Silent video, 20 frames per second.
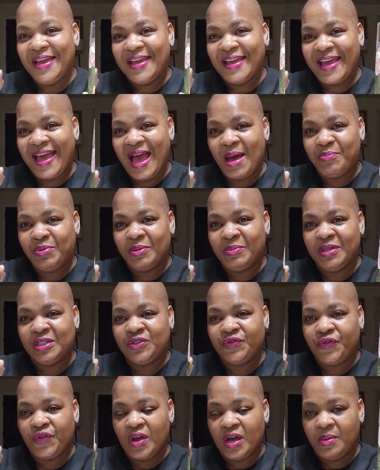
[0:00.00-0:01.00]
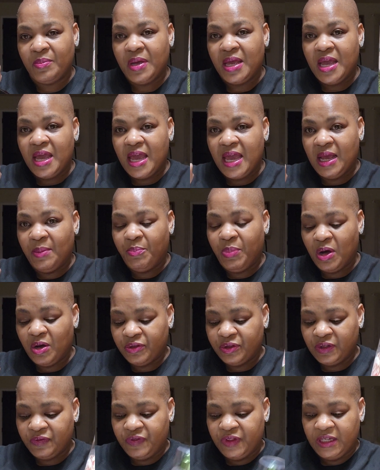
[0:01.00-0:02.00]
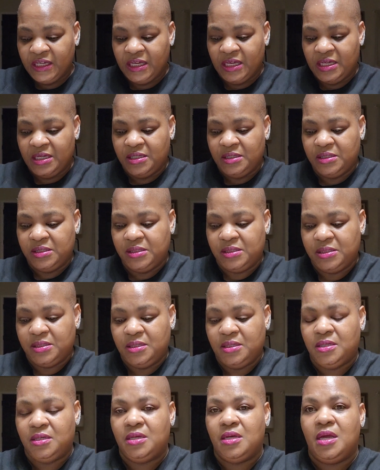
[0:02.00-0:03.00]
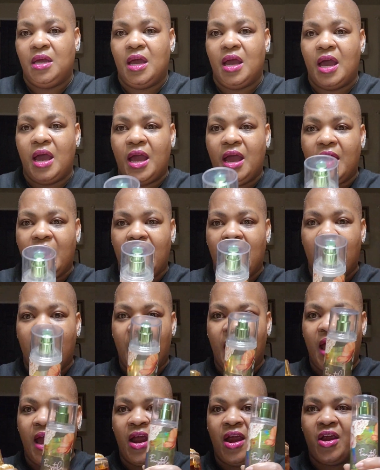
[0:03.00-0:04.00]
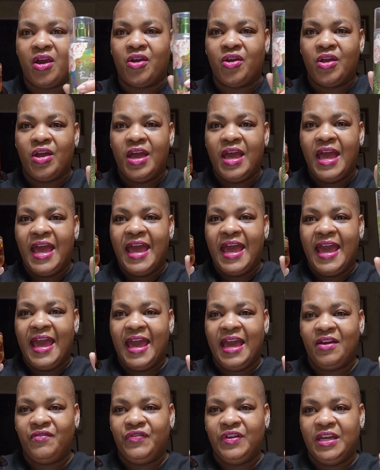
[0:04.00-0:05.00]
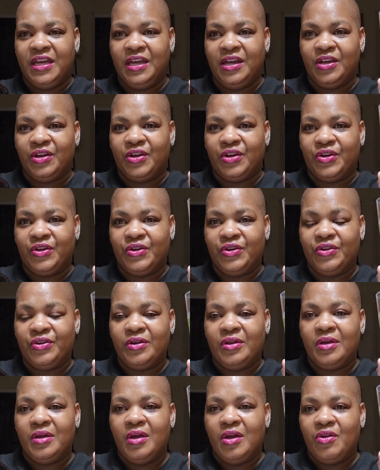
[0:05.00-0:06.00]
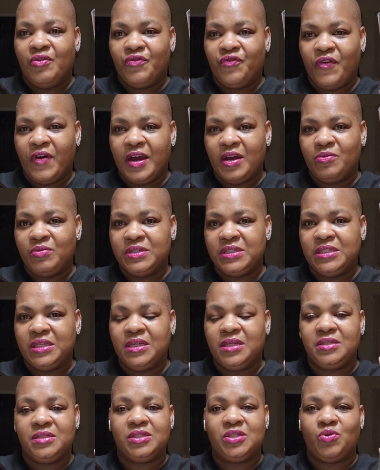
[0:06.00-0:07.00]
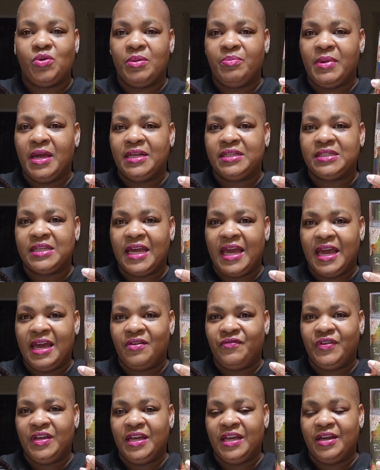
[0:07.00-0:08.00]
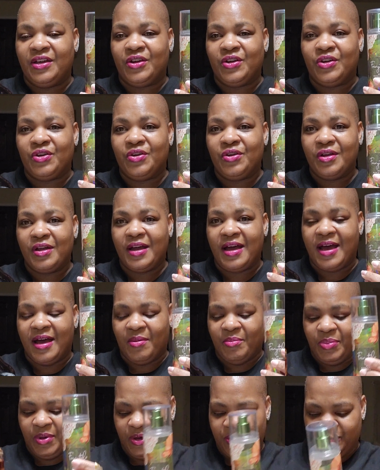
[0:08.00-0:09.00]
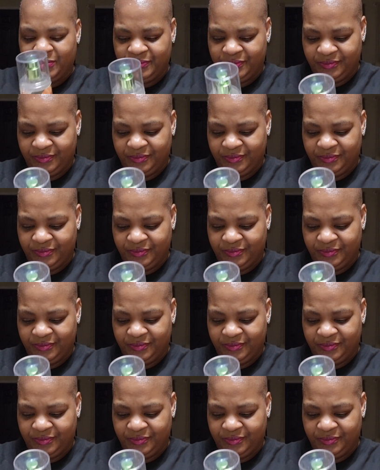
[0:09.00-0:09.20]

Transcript: compliments from. And both of these are heavy hitter fragrances, so it makes a heavy hitter combo.